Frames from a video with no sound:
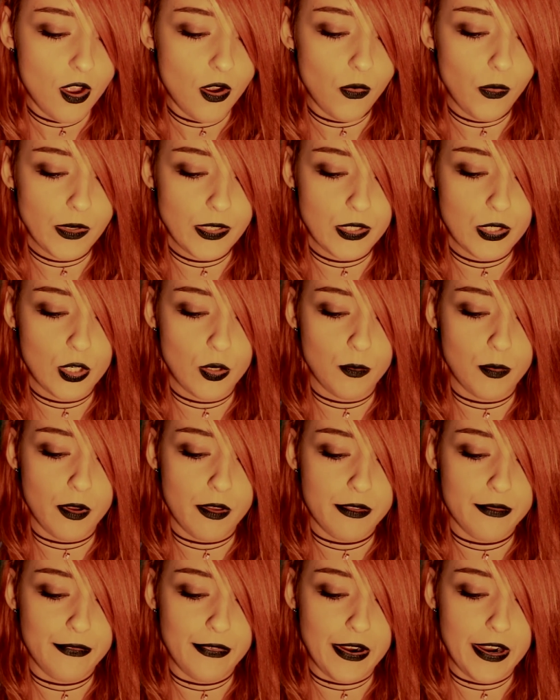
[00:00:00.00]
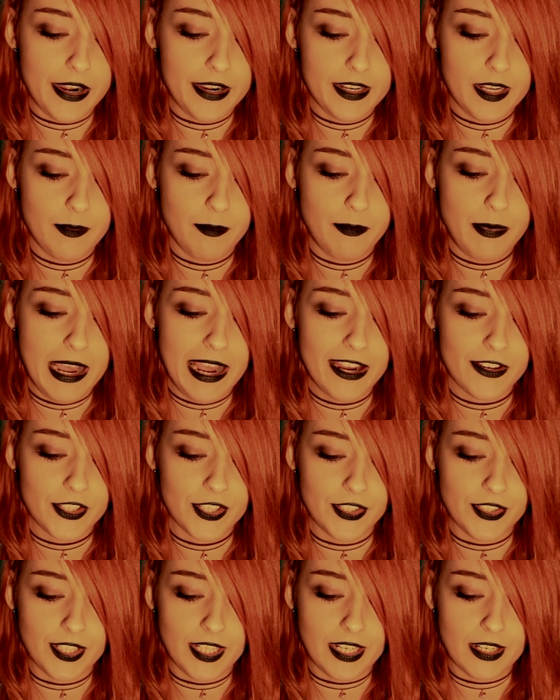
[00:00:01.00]
Once you're both fired up,
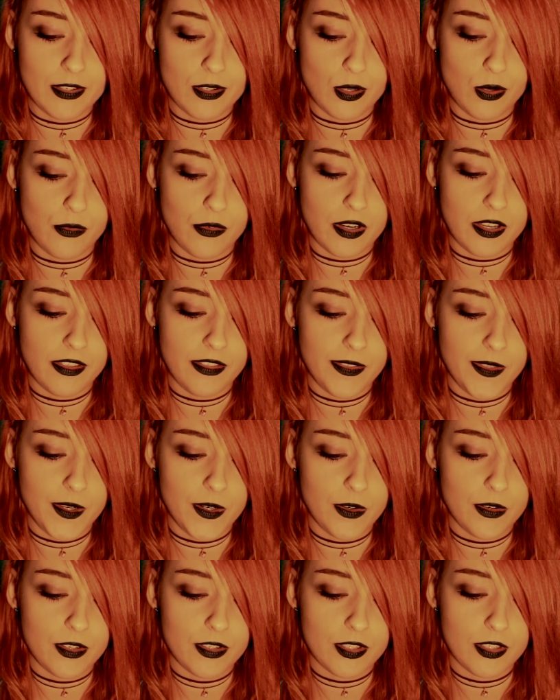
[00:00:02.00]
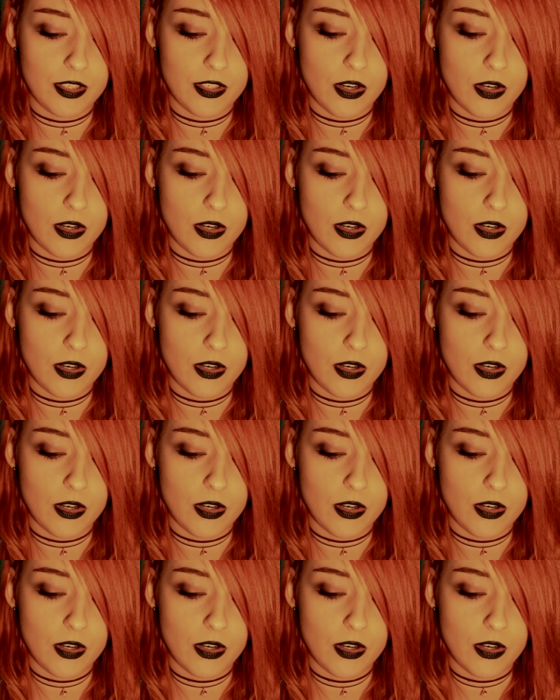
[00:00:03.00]
passion takes over and there is